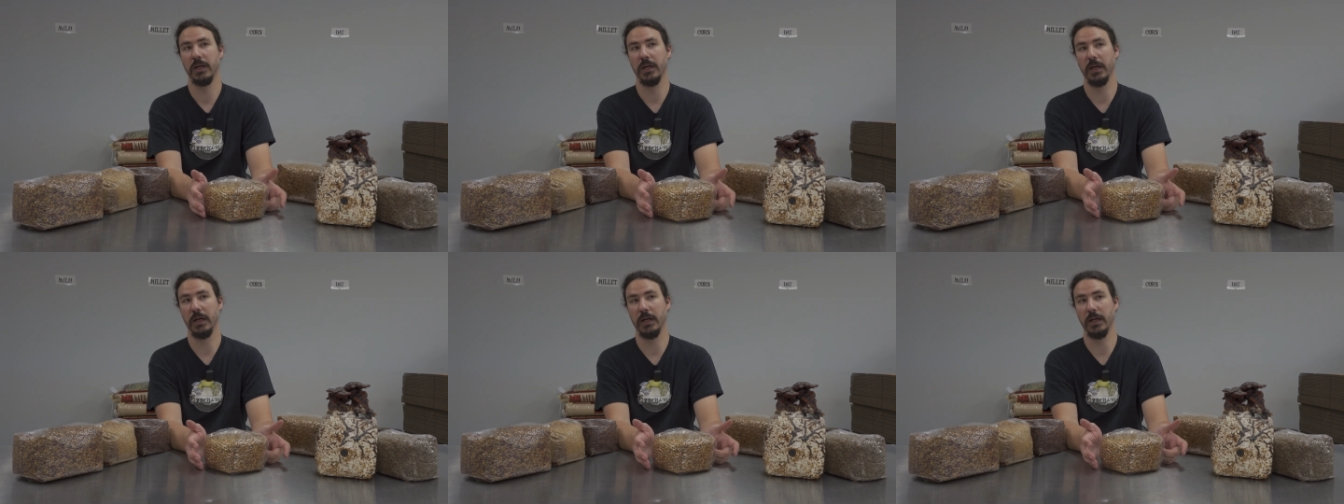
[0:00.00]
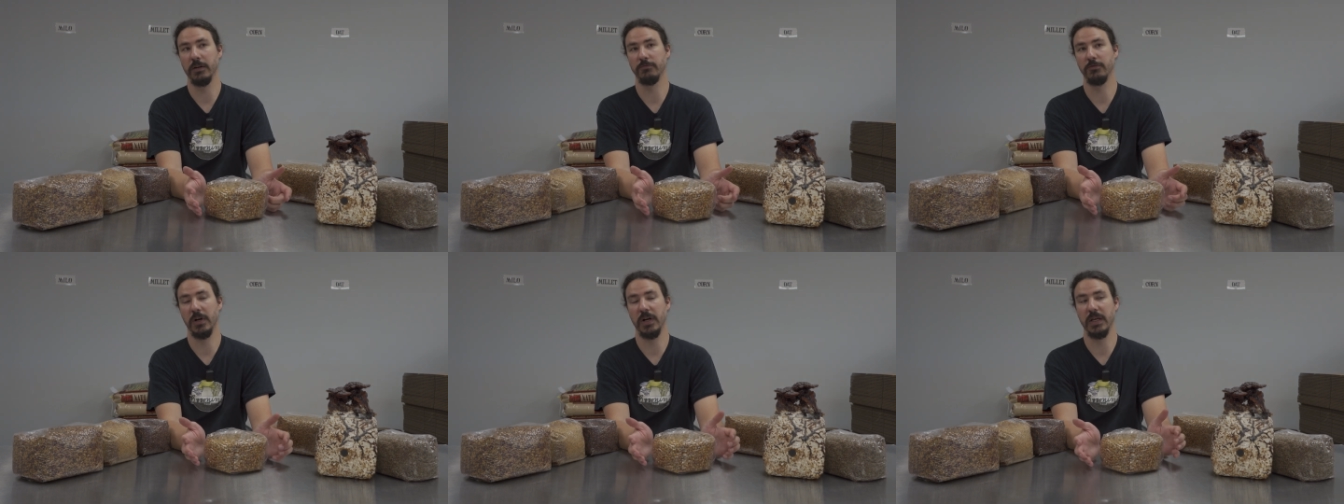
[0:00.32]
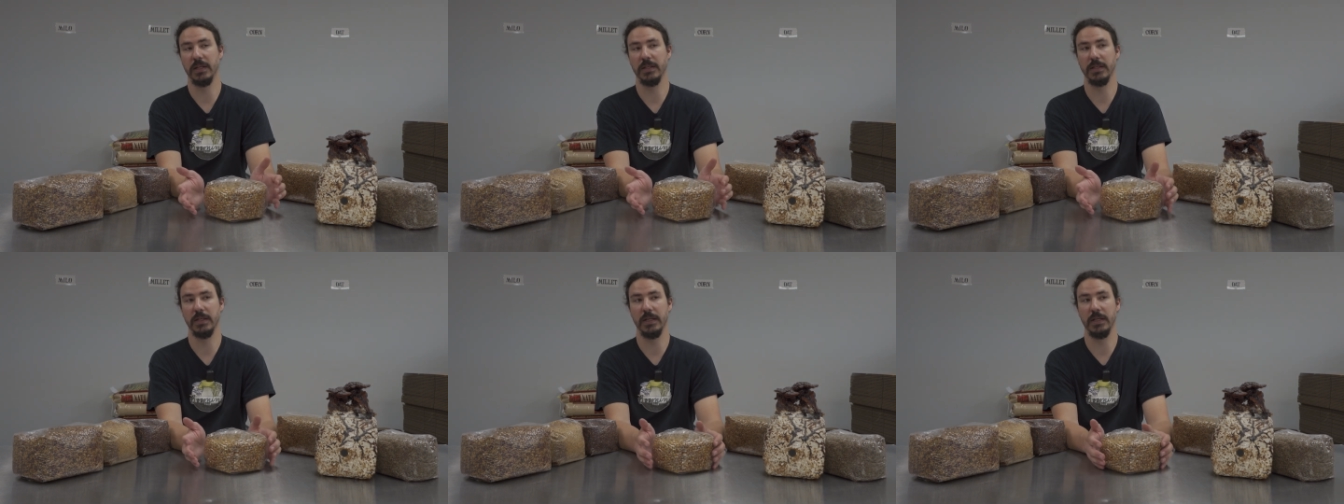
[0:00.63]
uh,
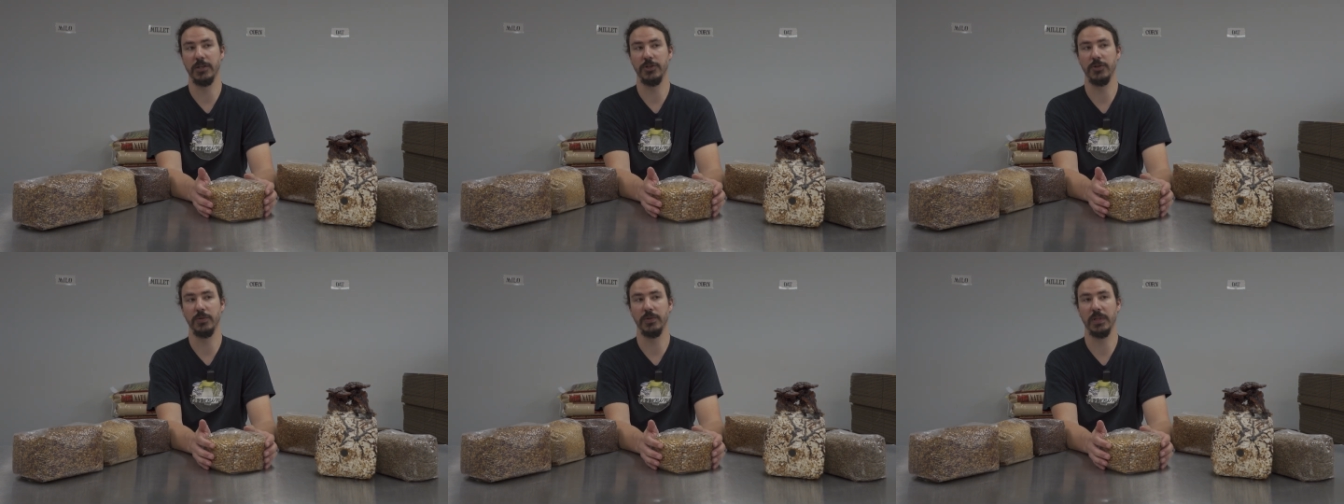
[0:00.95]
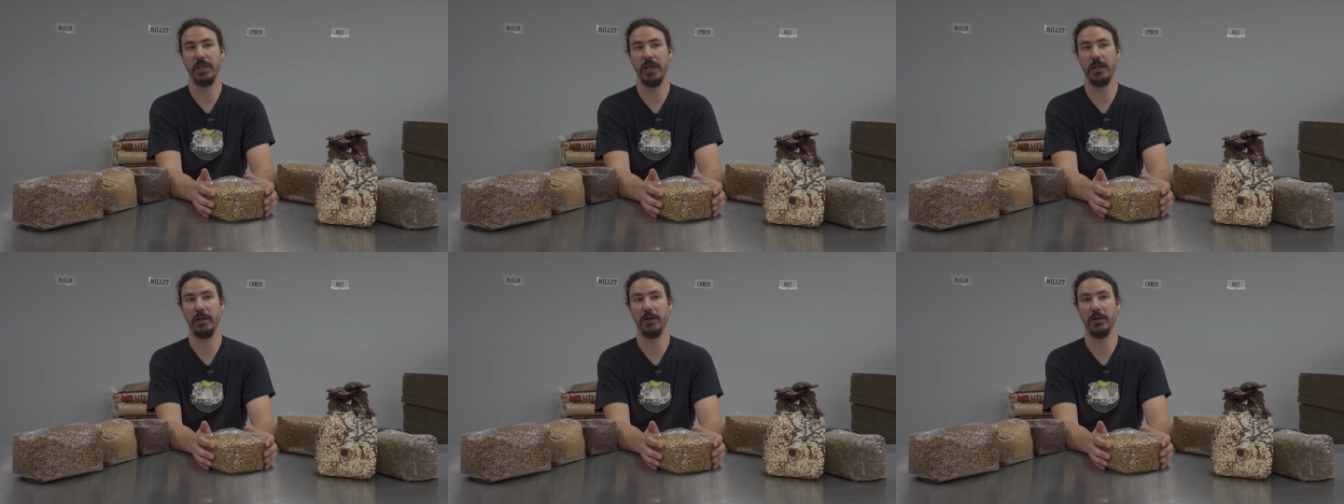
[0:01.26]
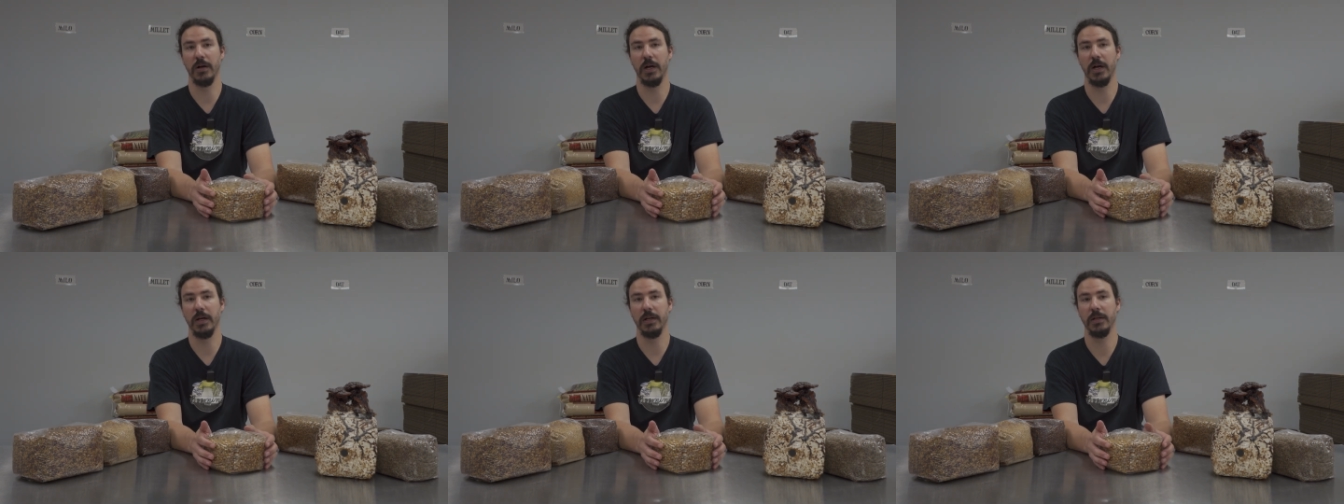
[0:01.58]
running into issues
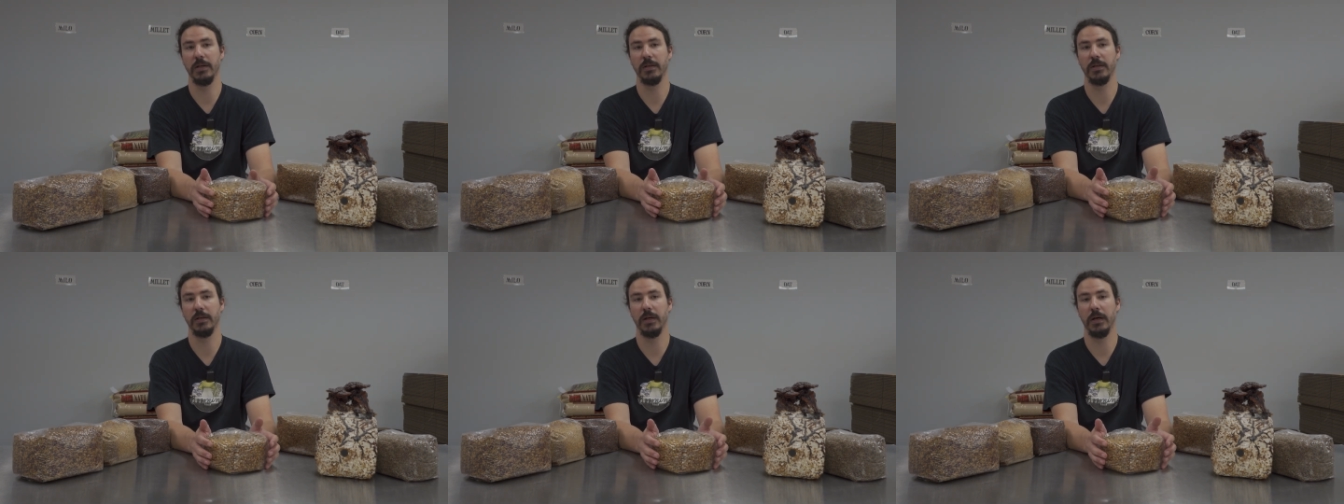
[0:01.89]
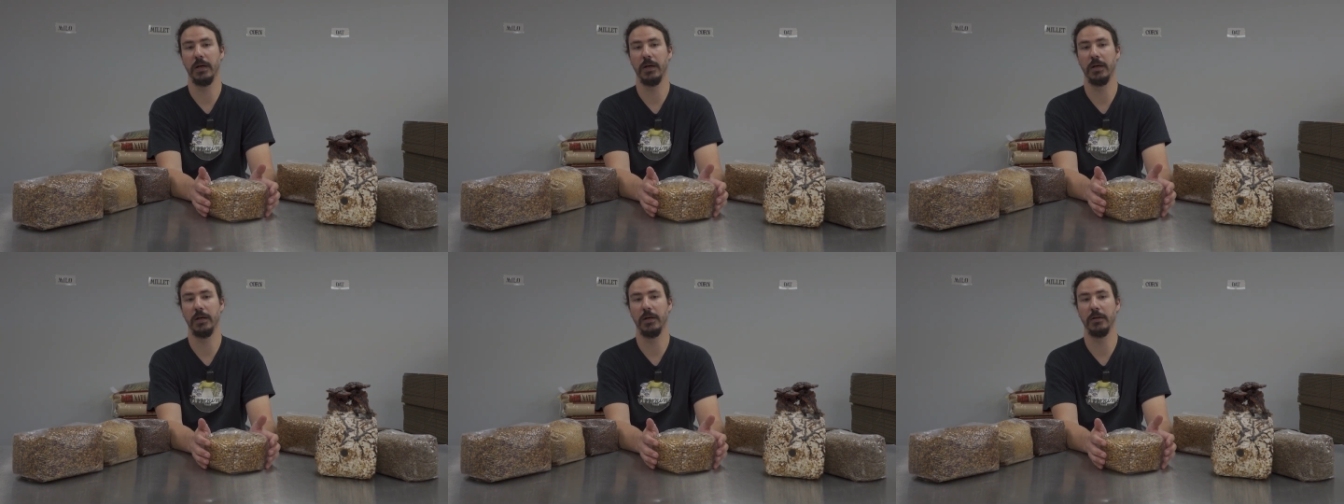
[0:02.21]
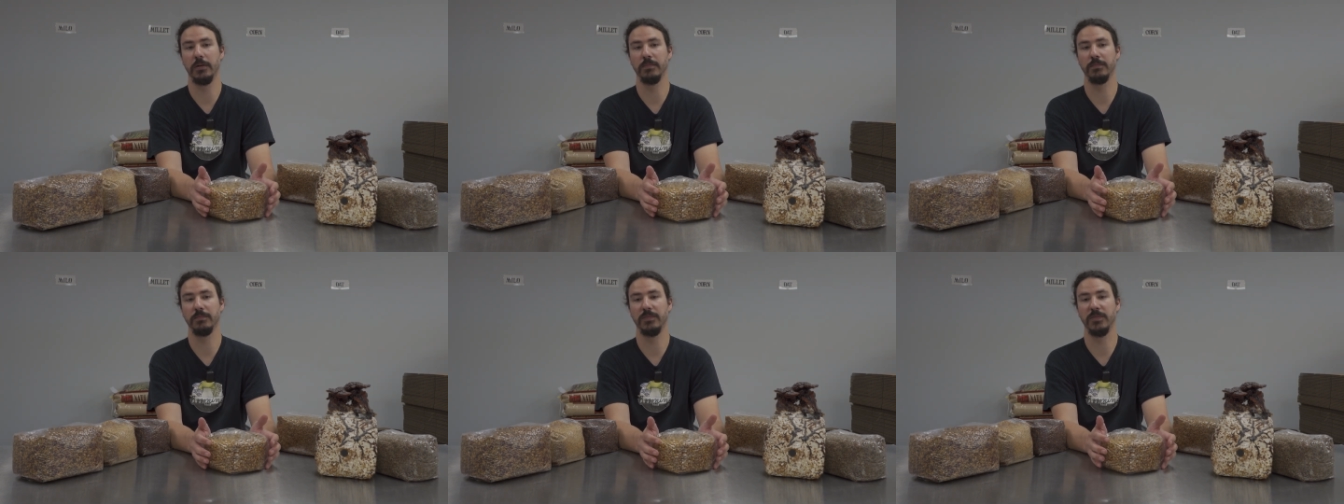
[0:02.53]
later on
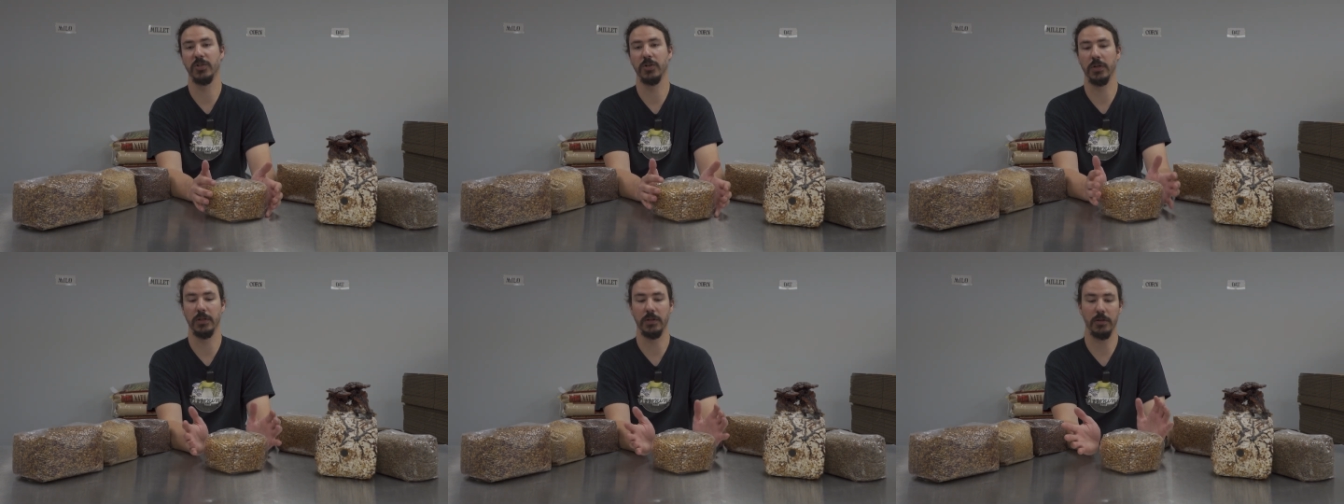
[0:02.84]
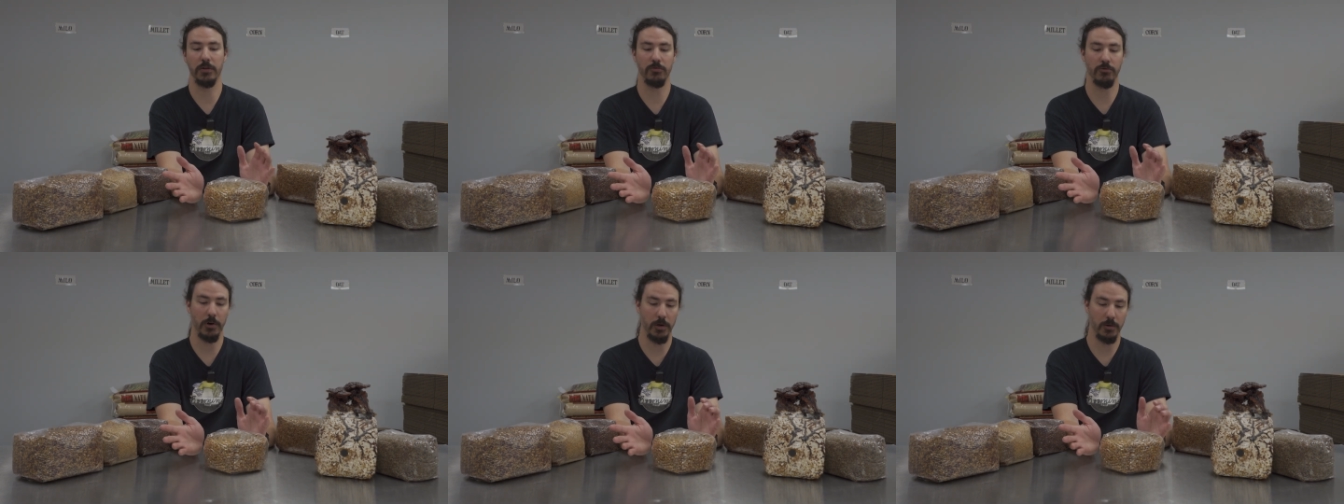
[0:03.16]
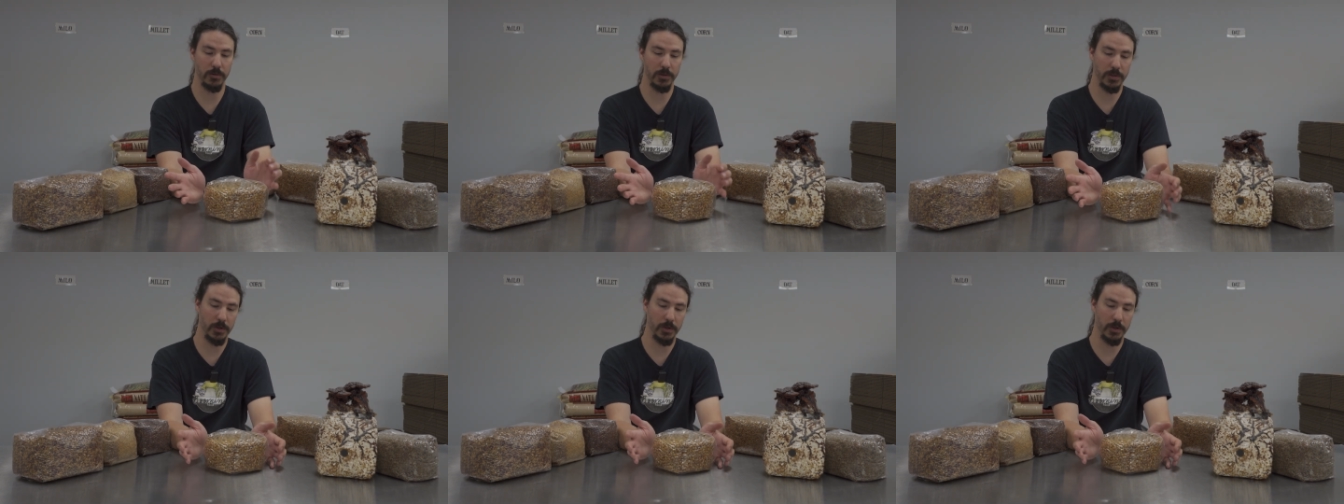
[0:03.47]
um, during the grow.